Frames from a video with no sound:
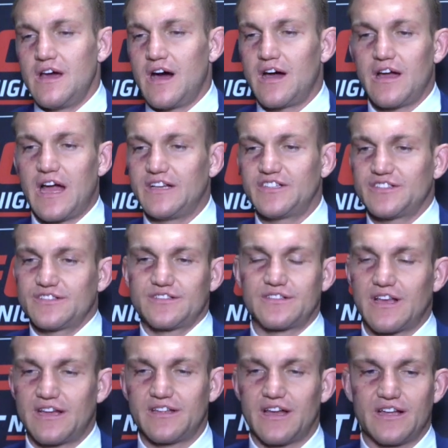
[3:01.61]
I
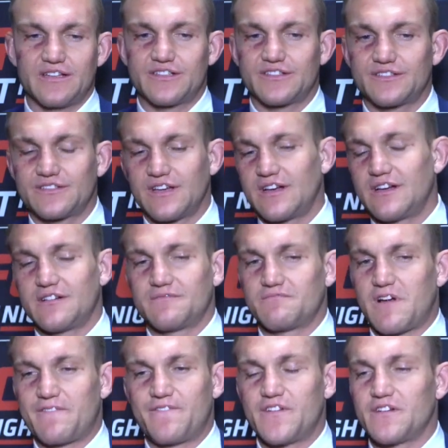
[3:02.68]
just, I, I just, uh,
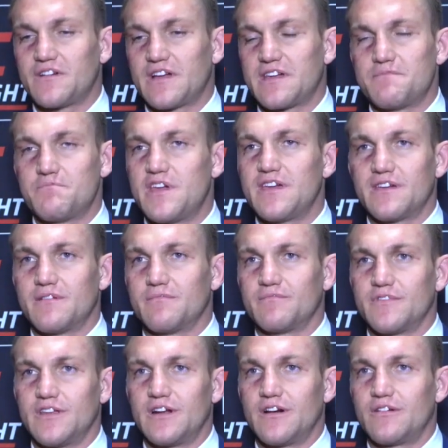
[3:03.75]
I feel I can beat him,
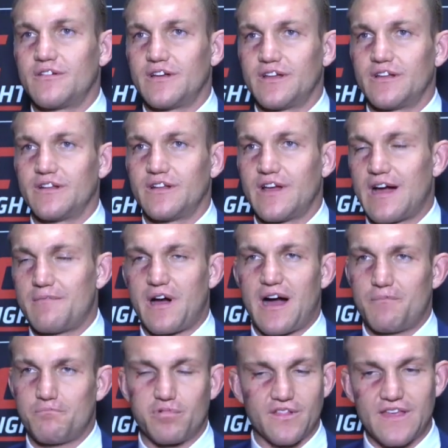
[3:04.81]
you know, and I'm,
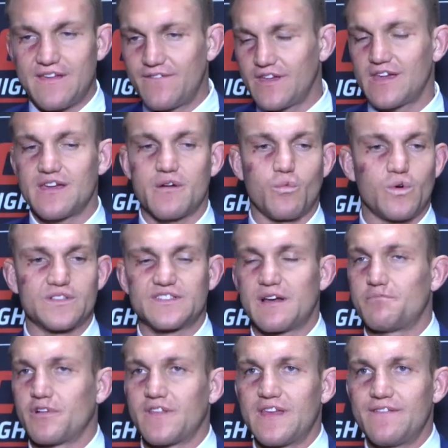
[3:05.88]
I'm, believing it. And once
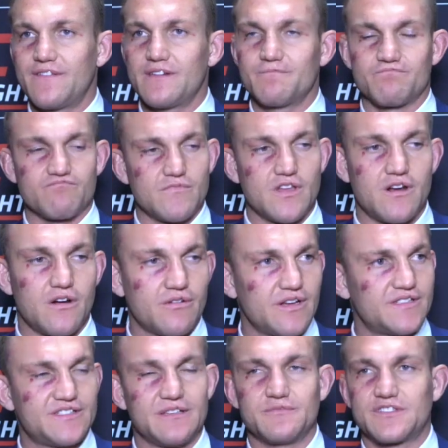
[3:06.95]
I believe it, you know,
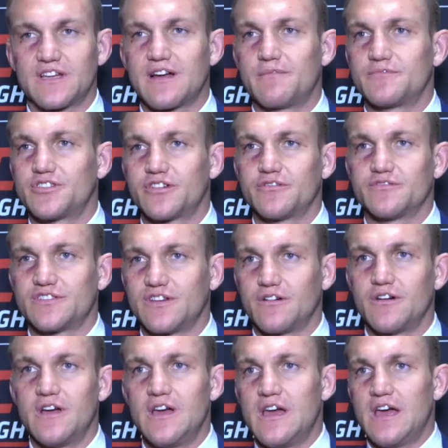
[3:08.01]
it seems to come true.
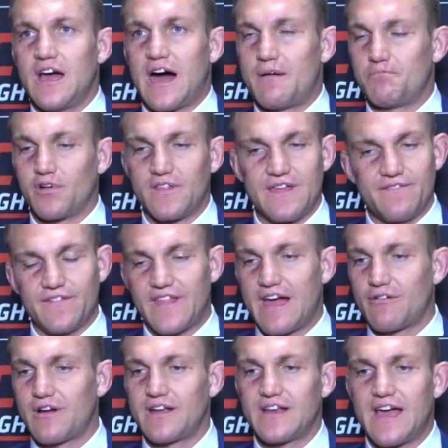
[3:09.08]
So I'm believing
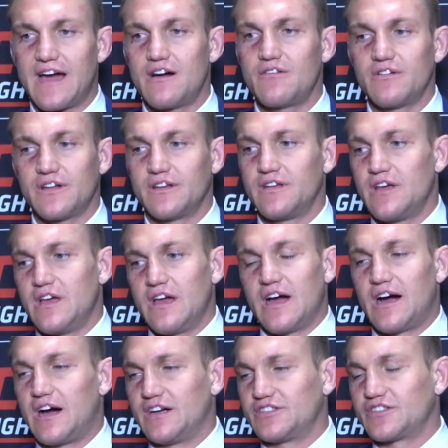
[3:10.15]
that right now. And
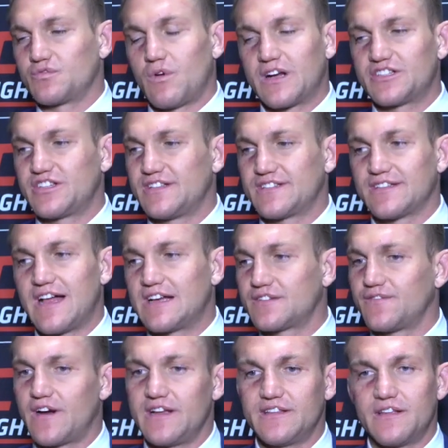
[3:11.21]
uh, just watching his
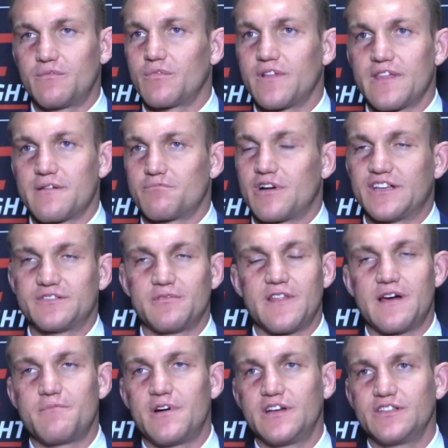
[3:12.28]
last fight didn't really impress me
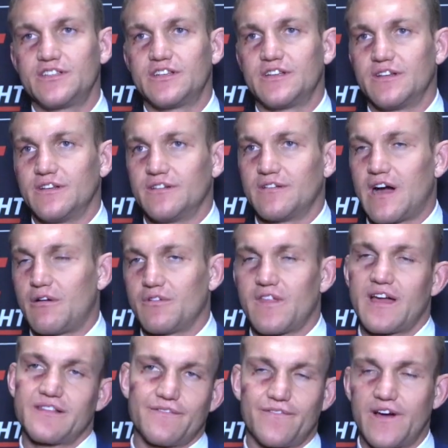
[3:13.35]
that much. And I would
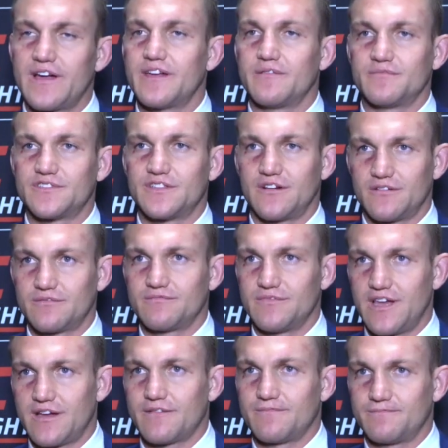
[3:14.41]
like to fight him. So
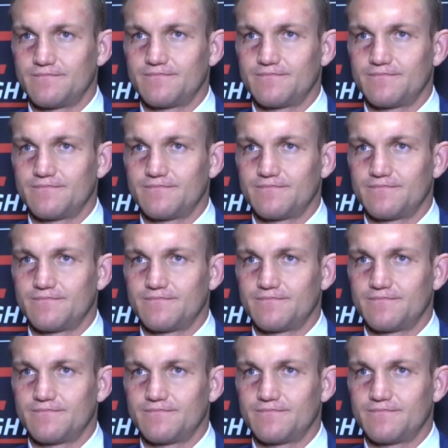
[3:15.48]
yeah.